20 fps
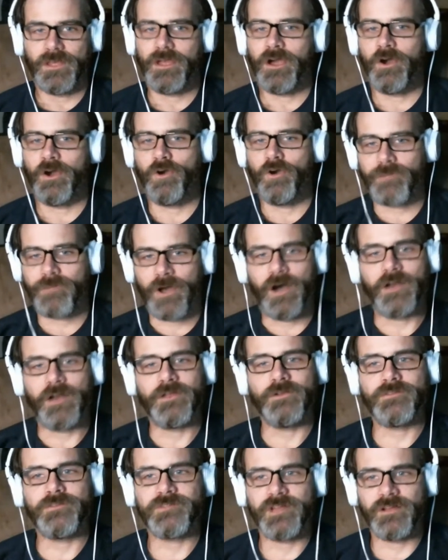I hope the
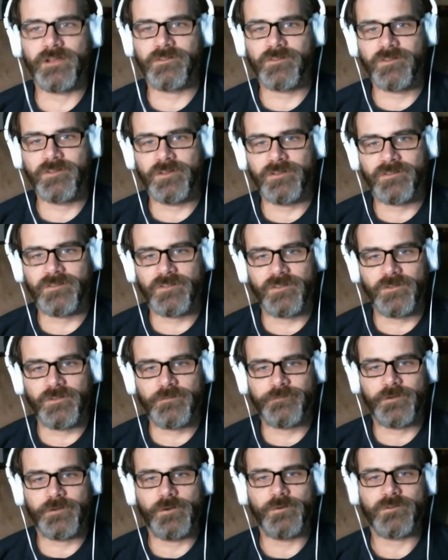audio sounds good to you
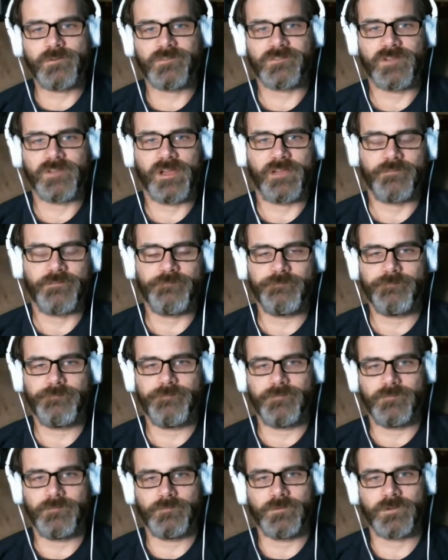folks.
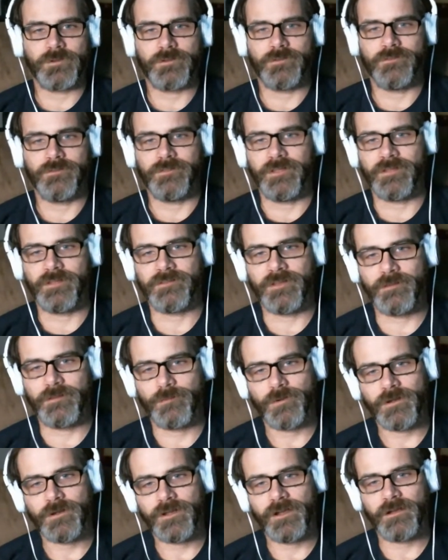One of the things I
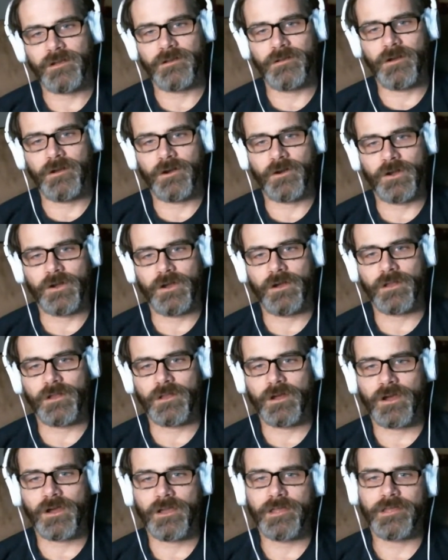work on a
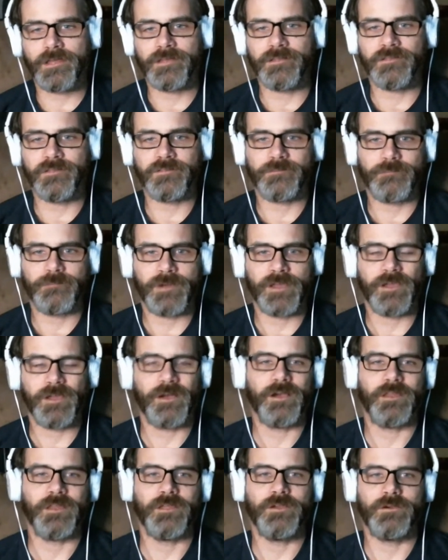lot is my
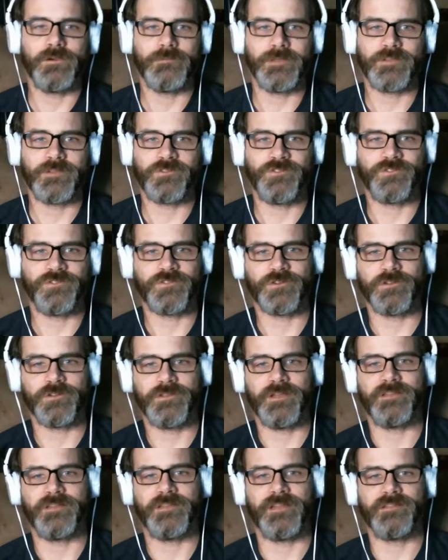audio and making sure
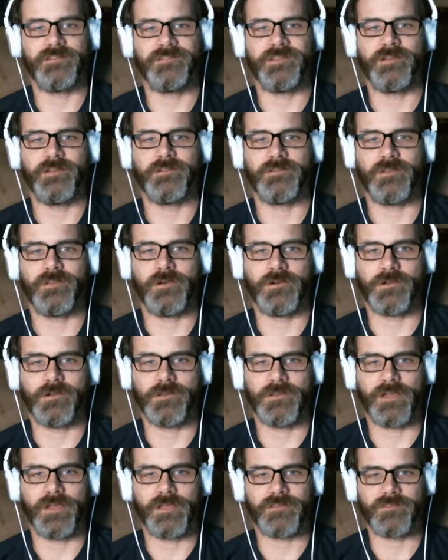that sounds all
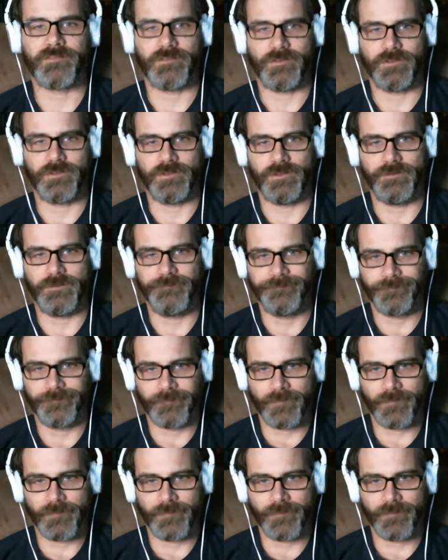nice and good.